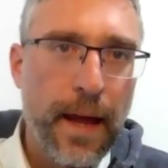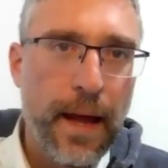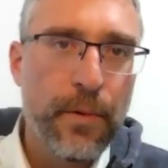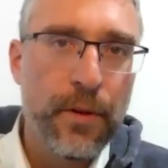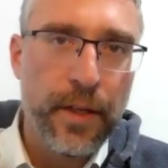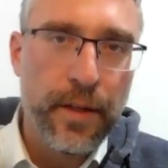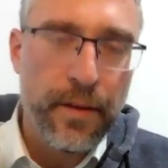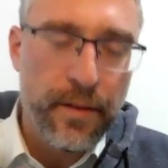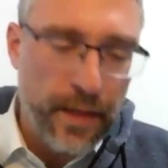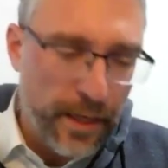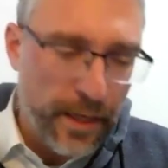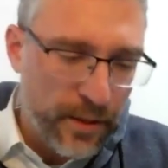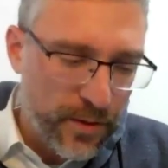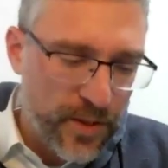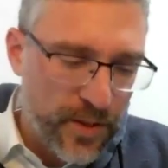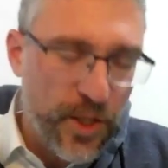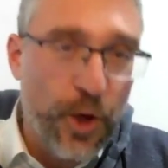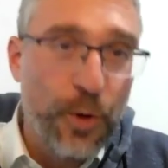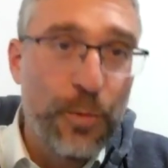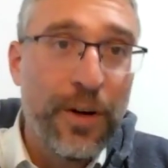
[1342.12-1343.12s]
Emily, thank you
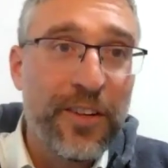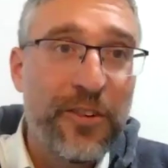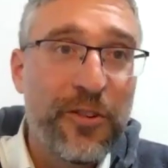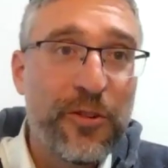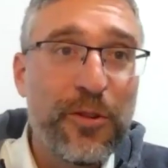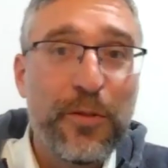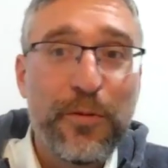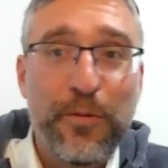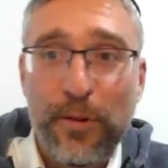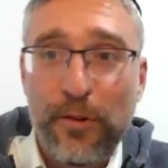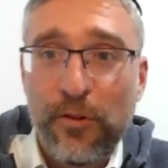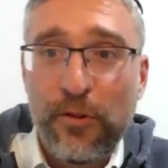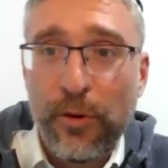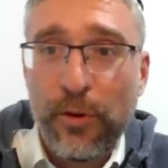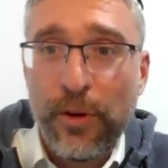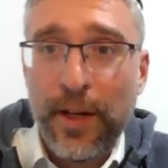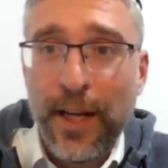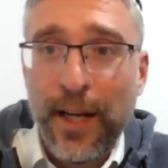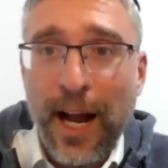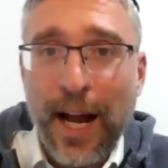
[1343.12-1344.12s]
so much for
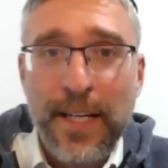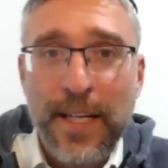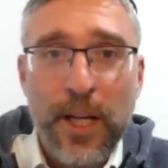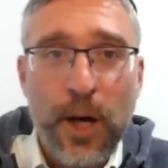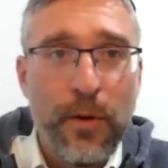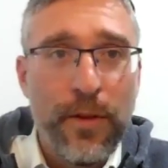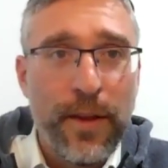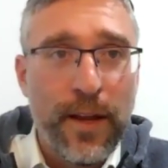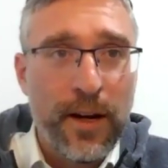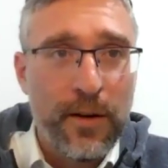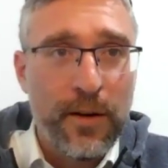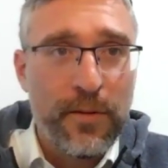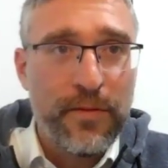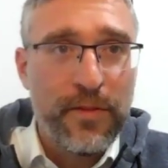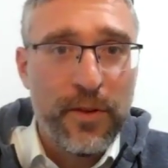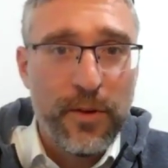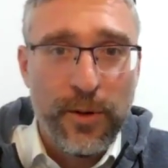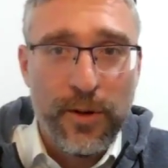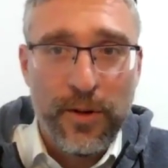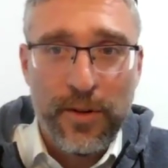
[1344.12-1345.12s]
joining. I know that our
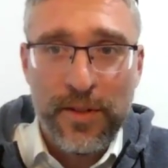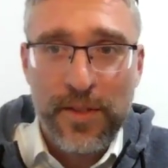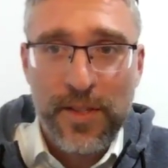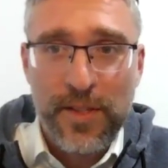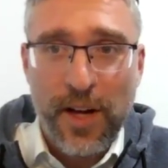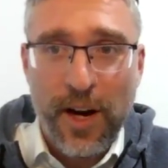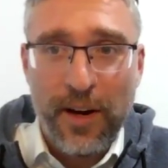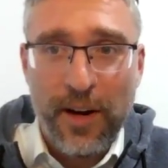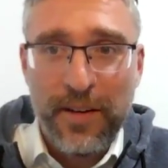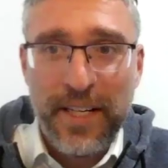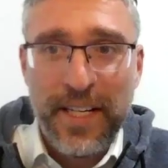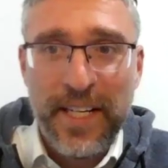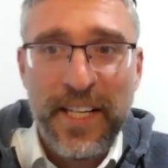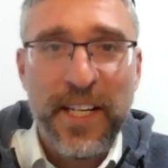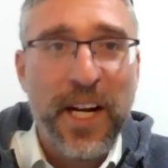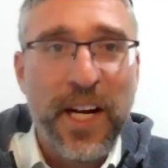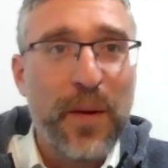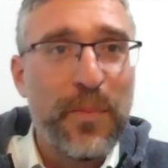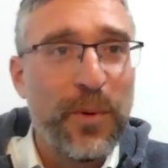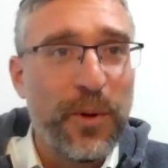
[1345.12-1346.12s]
viewers are
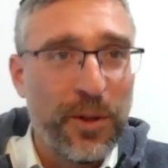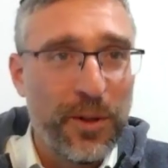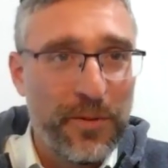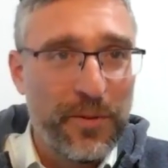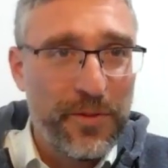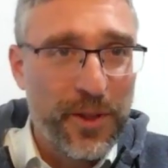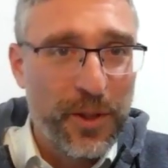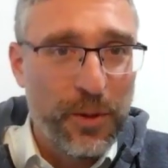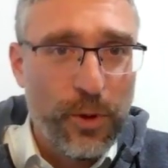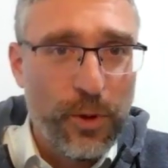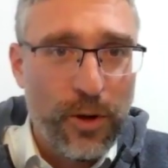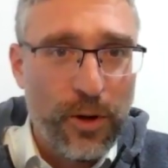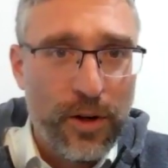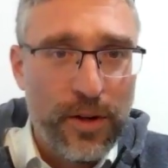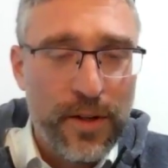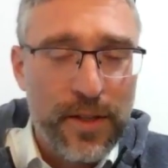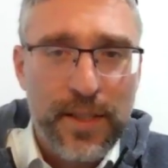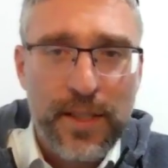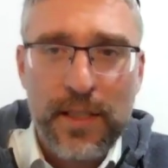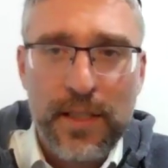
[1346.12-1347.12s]
eating up all of your
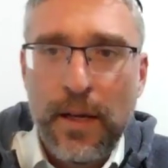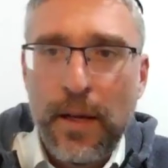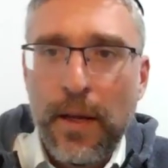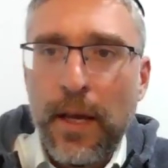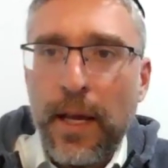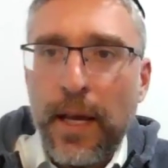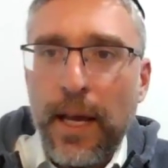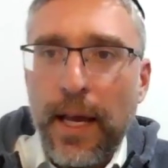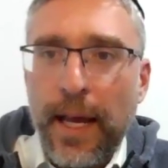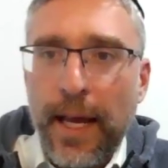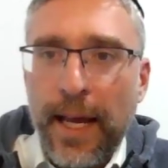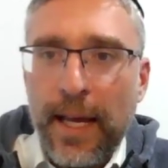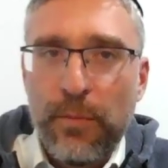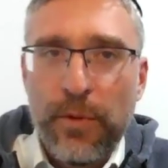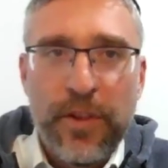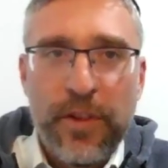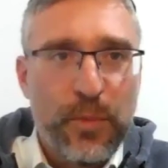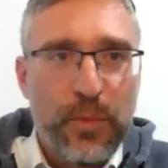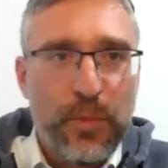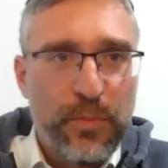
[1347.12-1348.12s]
words. And
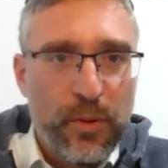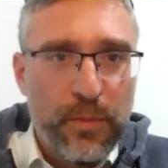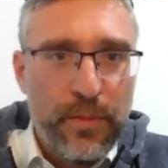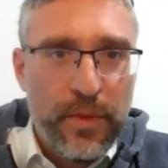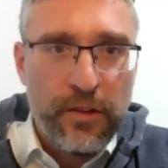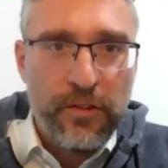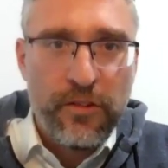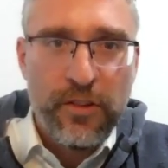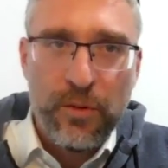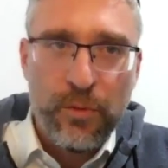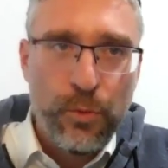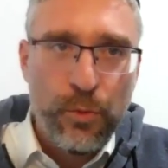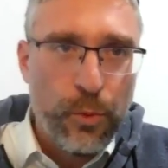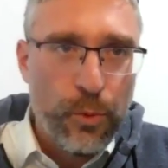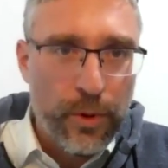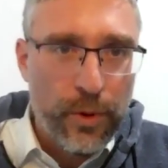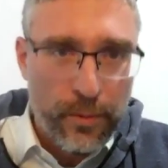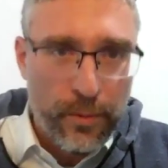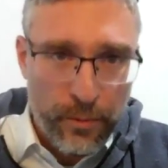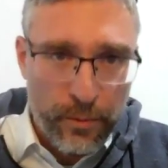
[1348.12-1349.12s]
with your permission,
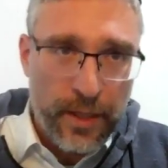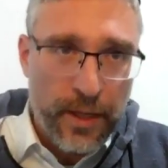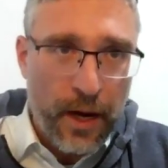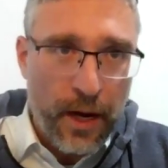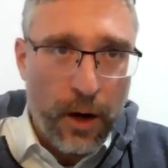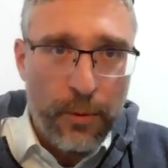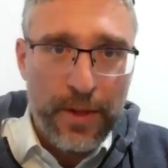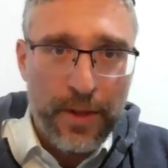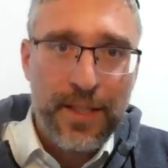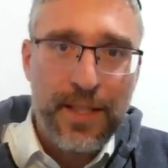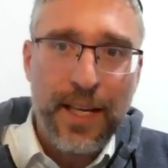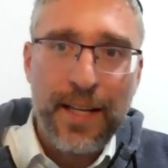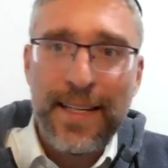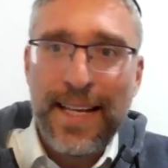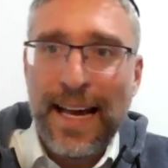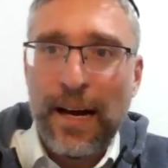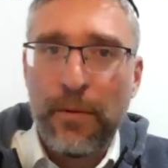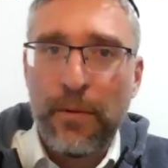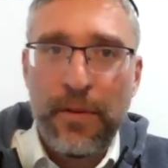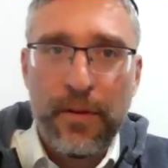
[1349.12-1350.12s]
we always send
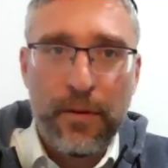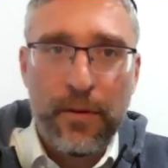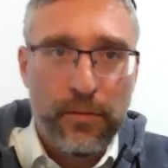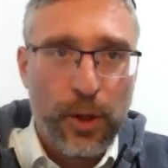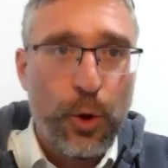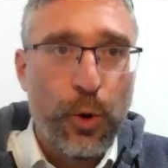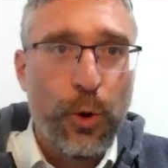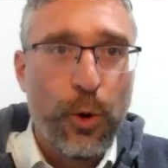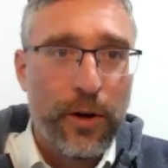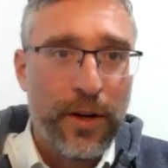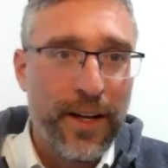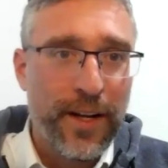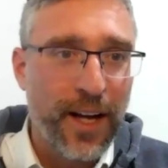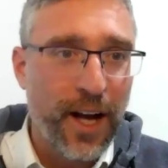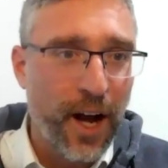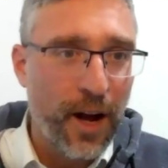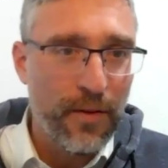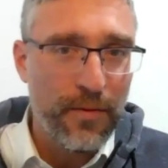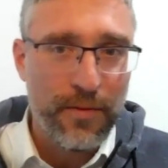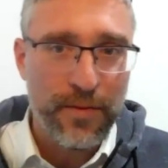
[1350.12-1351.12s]
out the recording
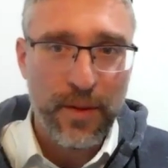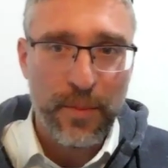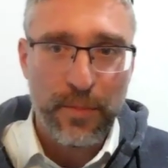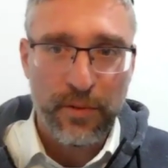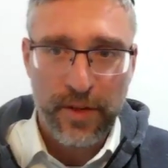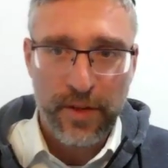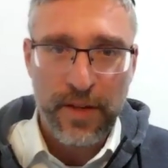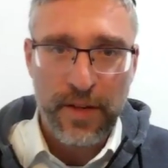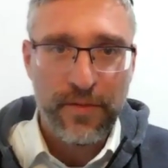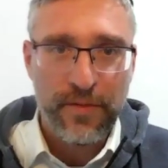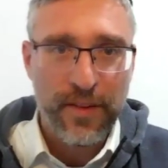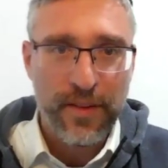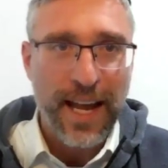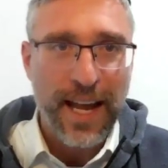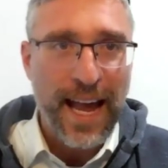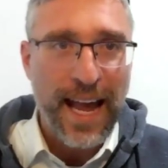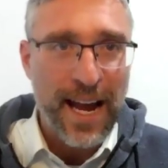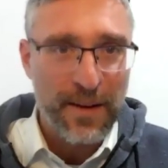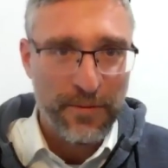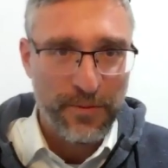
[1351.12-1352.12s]
of the briefing
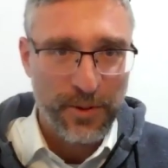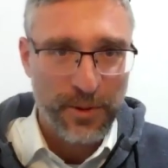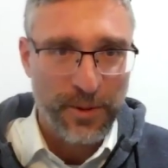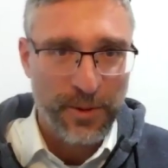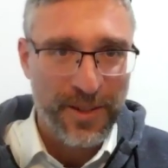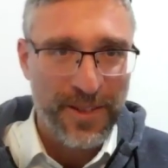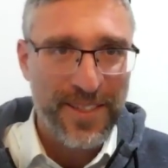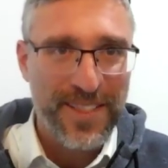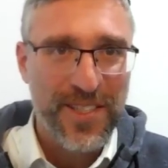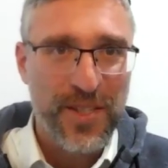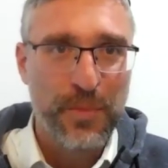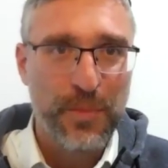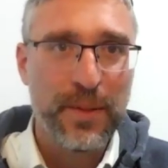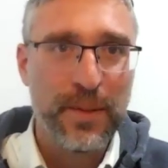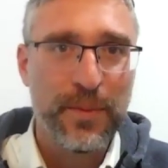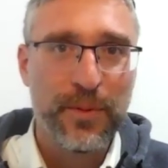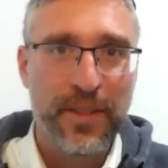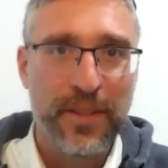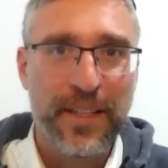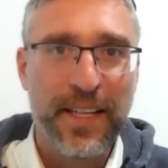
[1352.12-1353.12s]
afterwards so
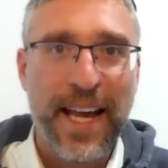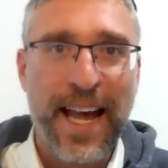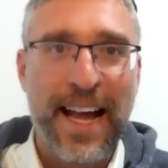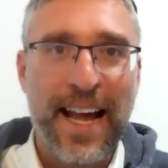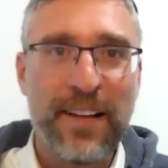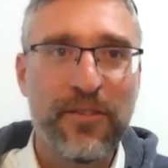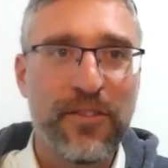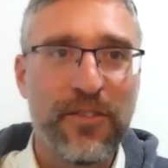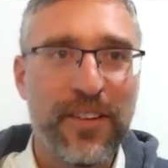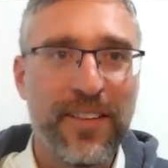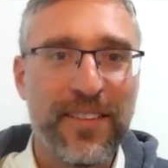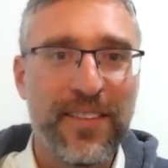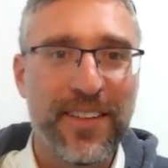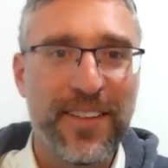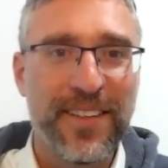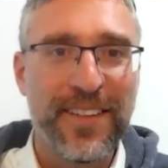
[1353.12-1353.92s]
people can catch it